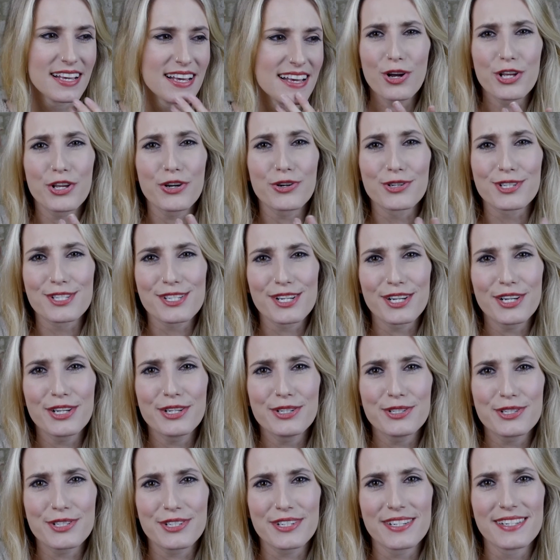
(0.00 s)
What are your
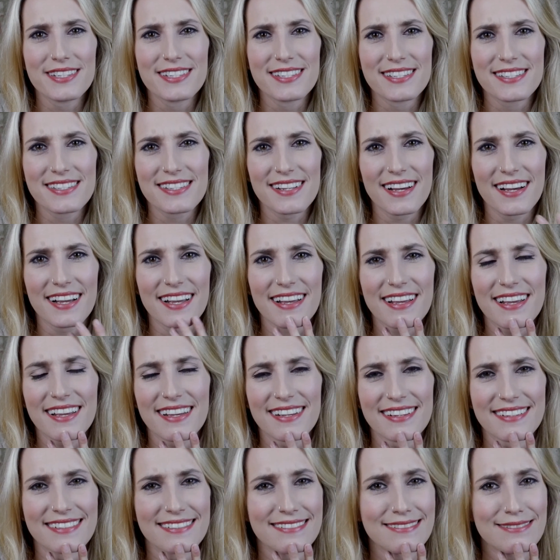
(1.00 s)
solutions? Like,
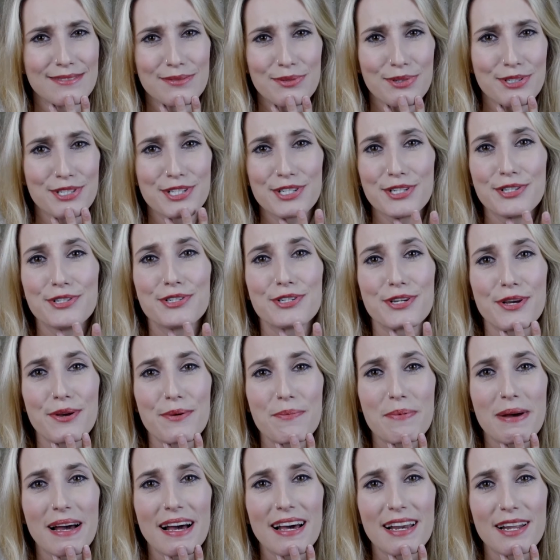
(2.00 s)
what do you do
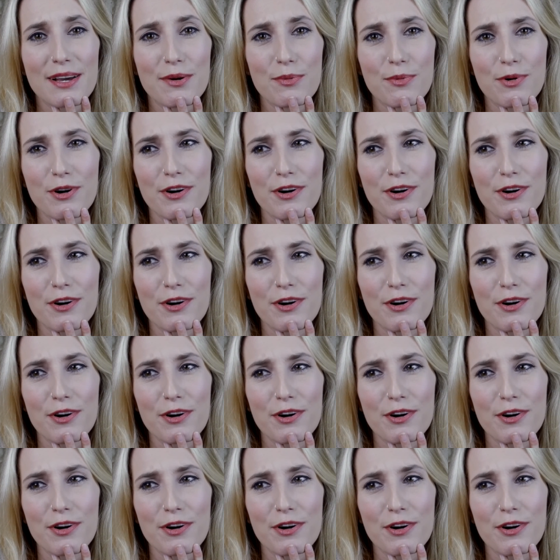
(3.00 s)
about it?